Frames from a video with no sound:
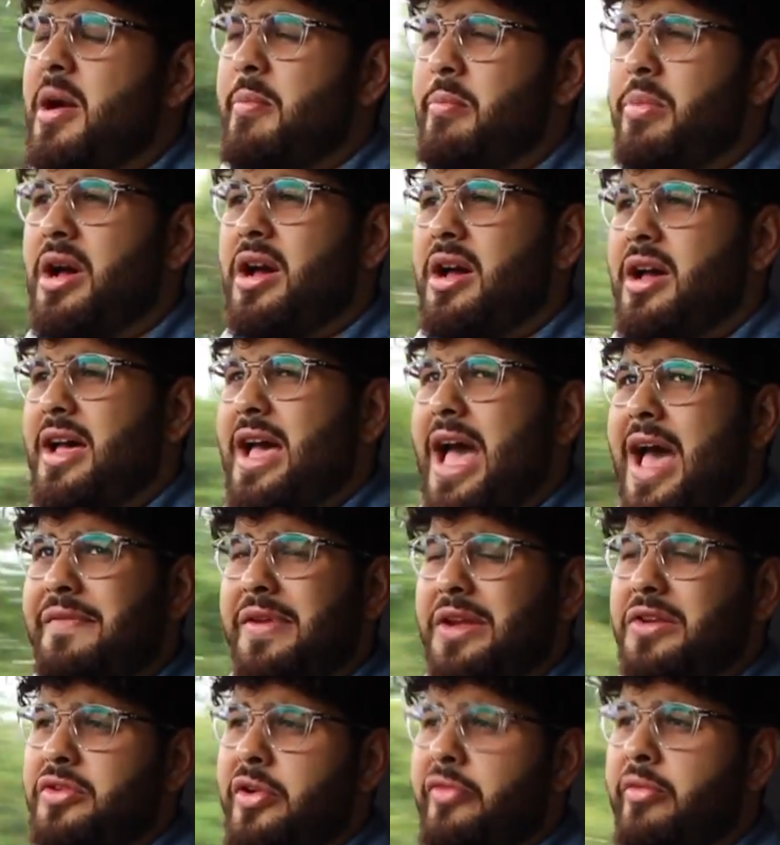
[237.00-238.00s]
But
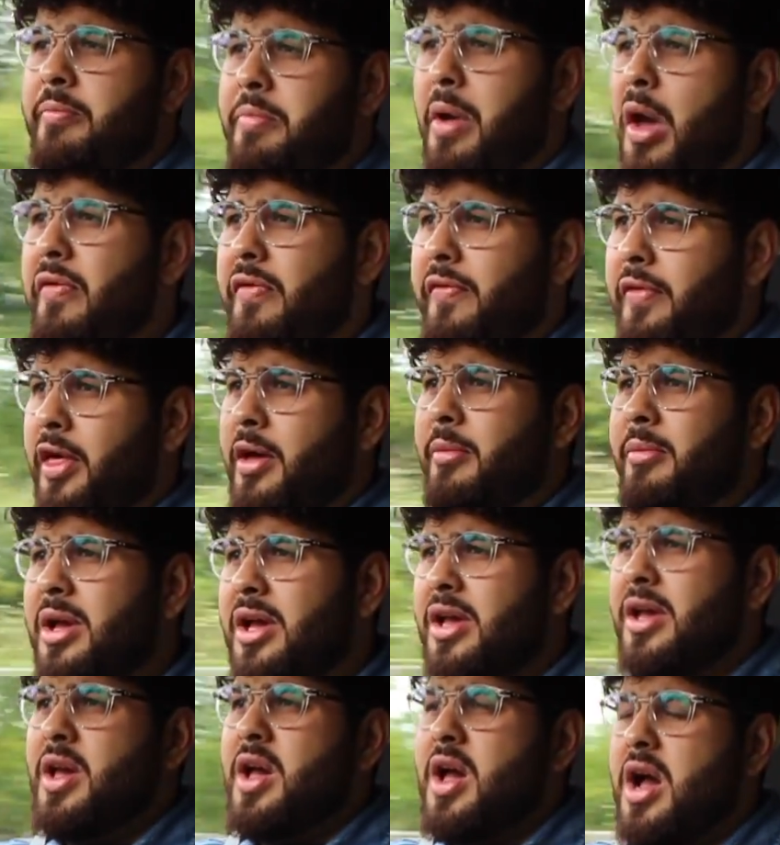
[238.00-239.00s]
having driven both of
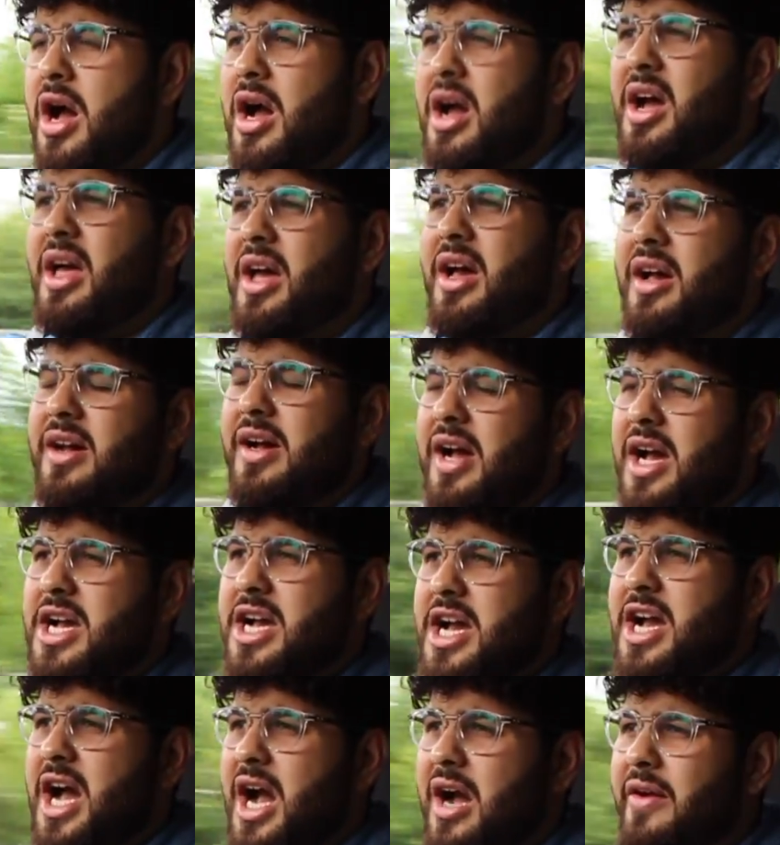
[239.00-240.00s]

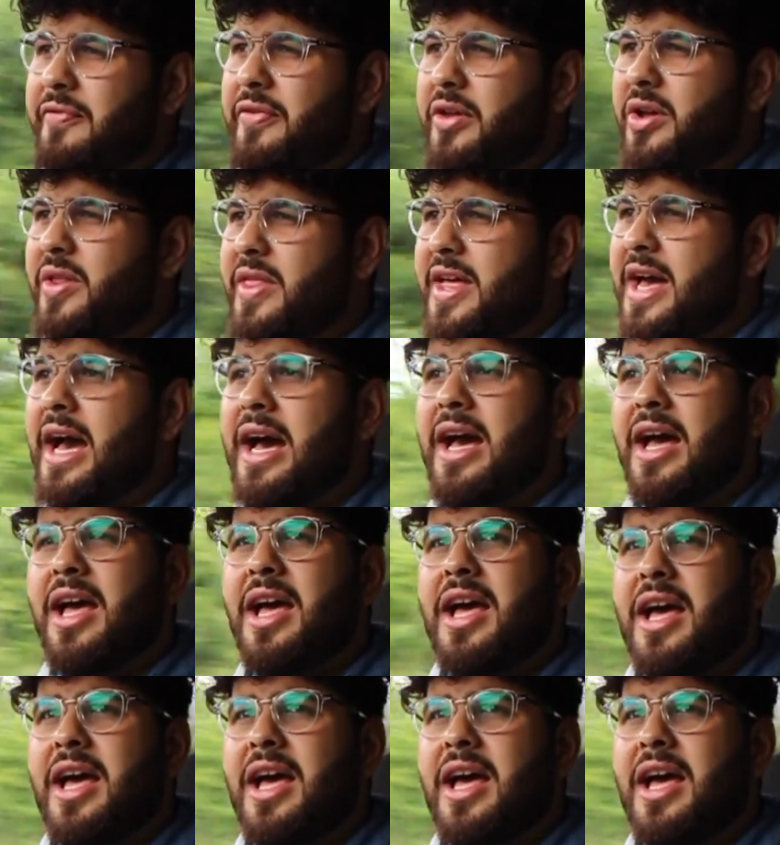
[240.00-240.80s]
them, I feel that